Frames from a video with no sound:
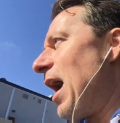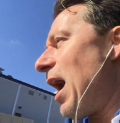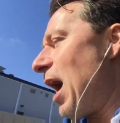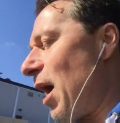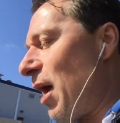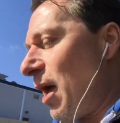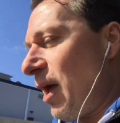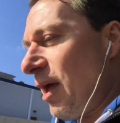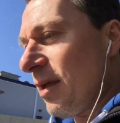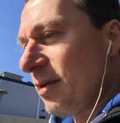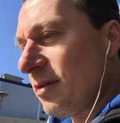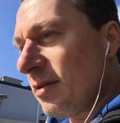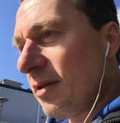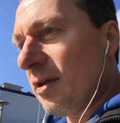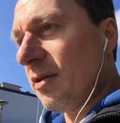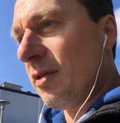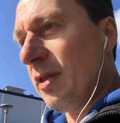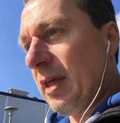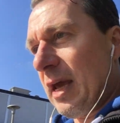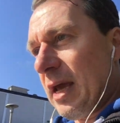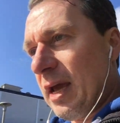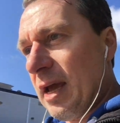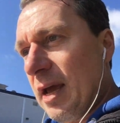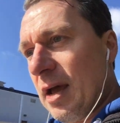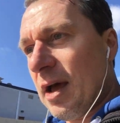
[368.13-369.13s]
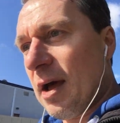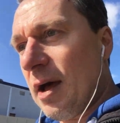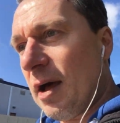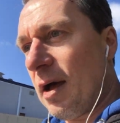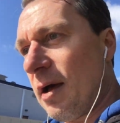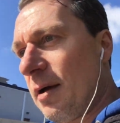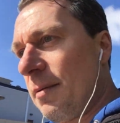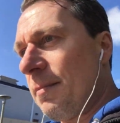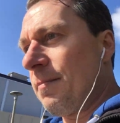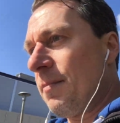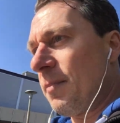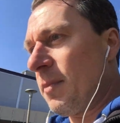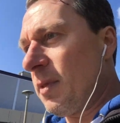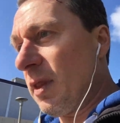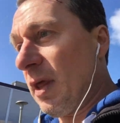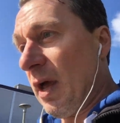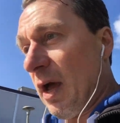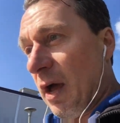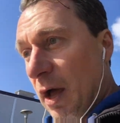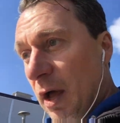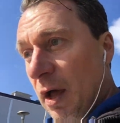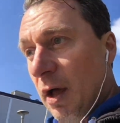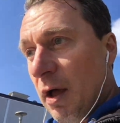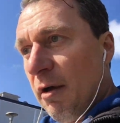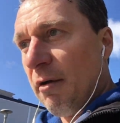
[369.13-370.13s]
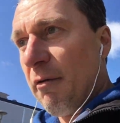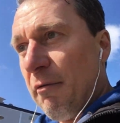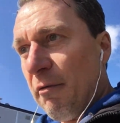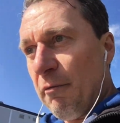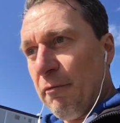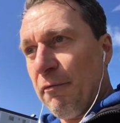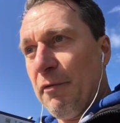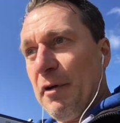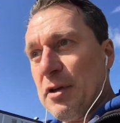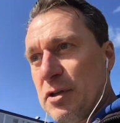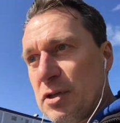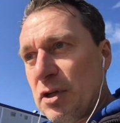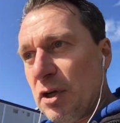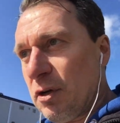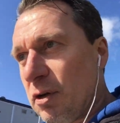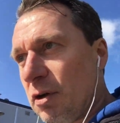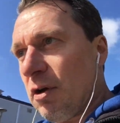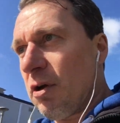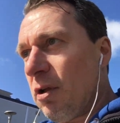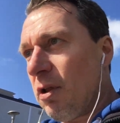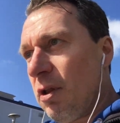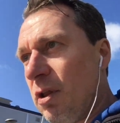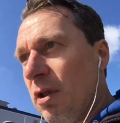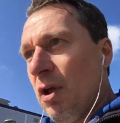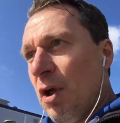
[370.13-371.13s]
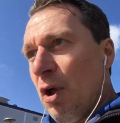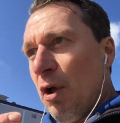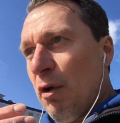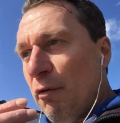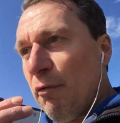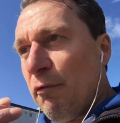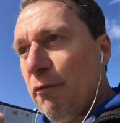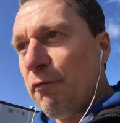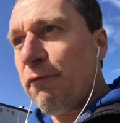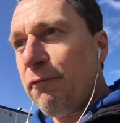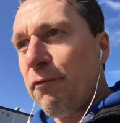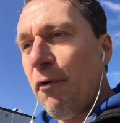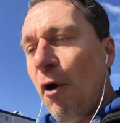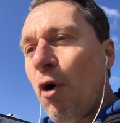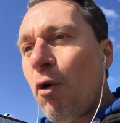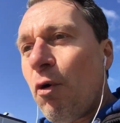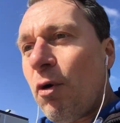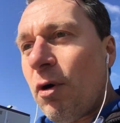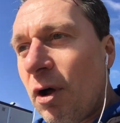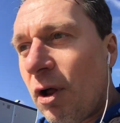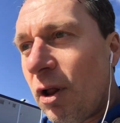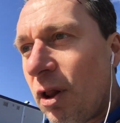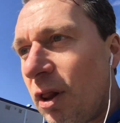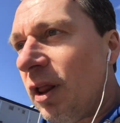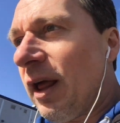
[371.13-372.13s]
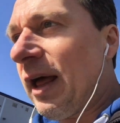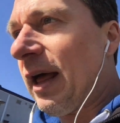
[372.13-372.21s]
and the uh, the physical vocal